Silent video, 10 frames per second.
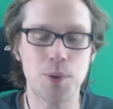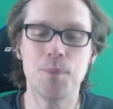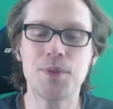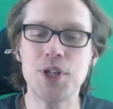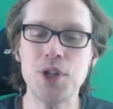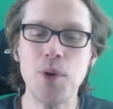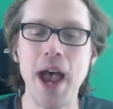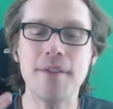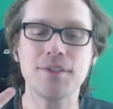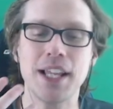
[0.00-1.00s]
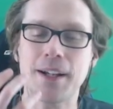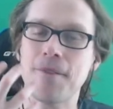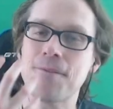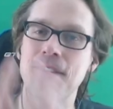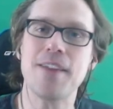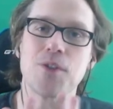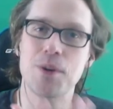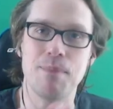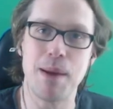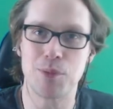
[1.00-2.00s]
do you have like a
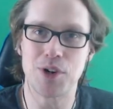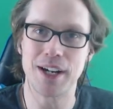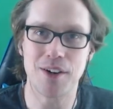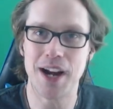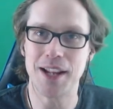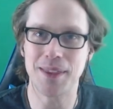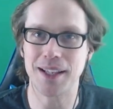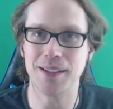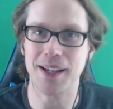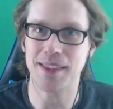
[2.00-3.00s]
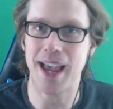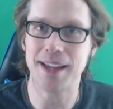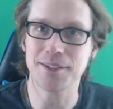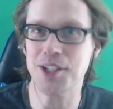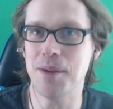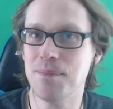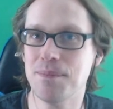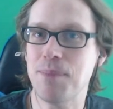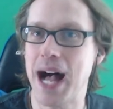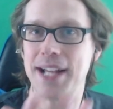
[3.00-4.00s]
favorite memory or anything like that?
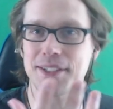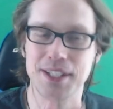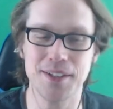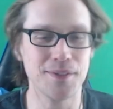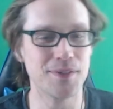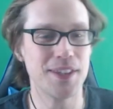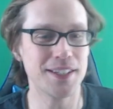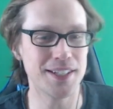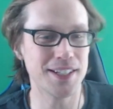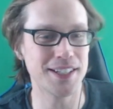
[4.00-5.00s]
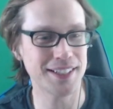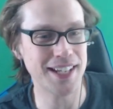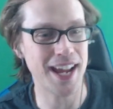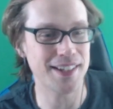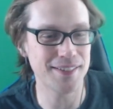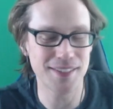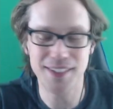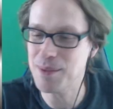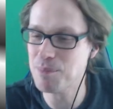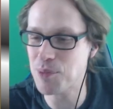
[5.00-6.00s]
Something positive to
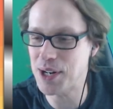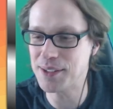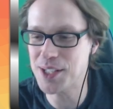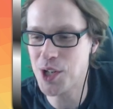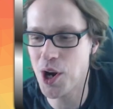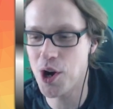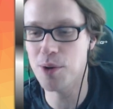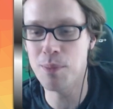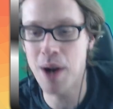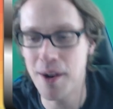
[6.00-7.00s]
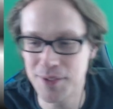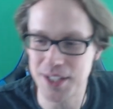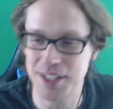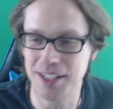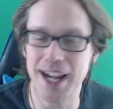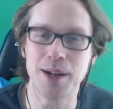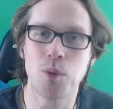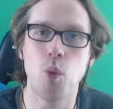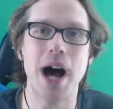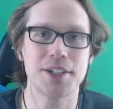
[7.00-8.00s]
bring this home of just like
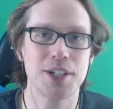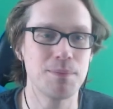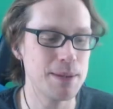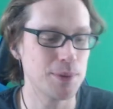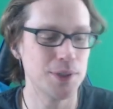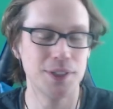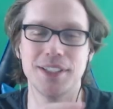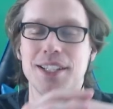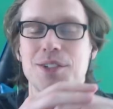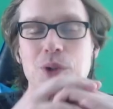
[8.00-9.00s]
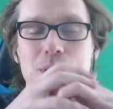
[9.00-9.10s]
watching people enjoy